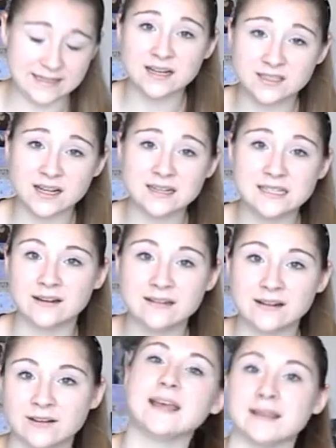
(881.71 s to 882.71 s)
stunting,
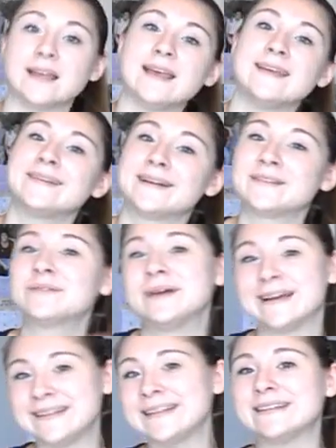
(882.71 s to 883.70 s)
and then you're like, hey, get out of the
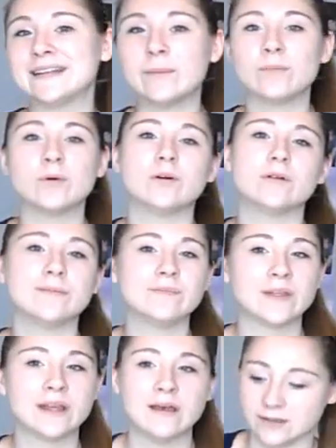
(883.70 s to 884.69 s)
way, I need to tumble.
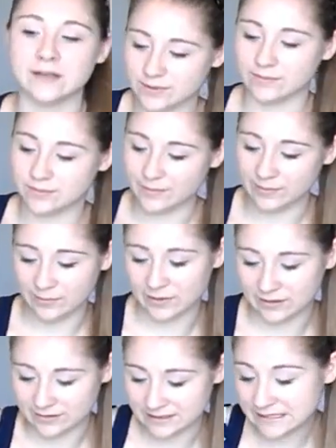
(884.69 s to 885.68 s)
Then you have to
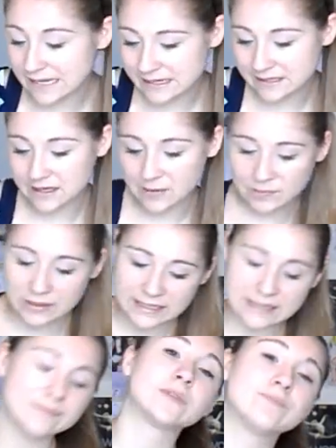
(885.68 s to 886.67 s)
work on standing
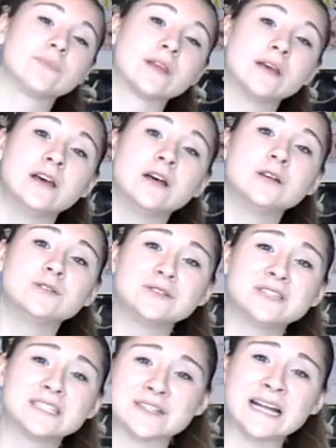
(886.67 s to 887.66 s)
tumbling. So
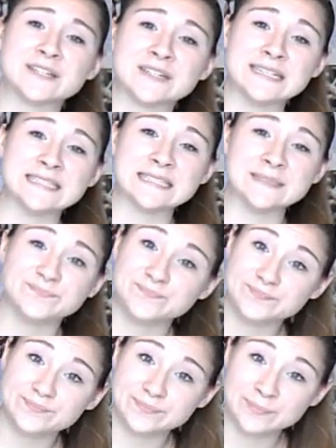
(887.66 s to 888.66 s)
it's just kind of crazy.
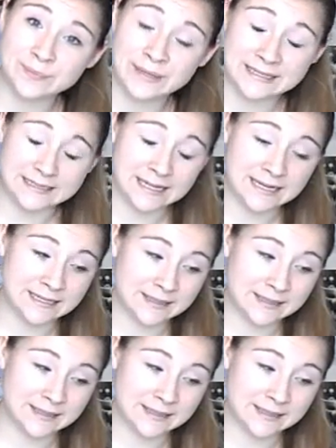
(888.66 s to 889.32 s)
But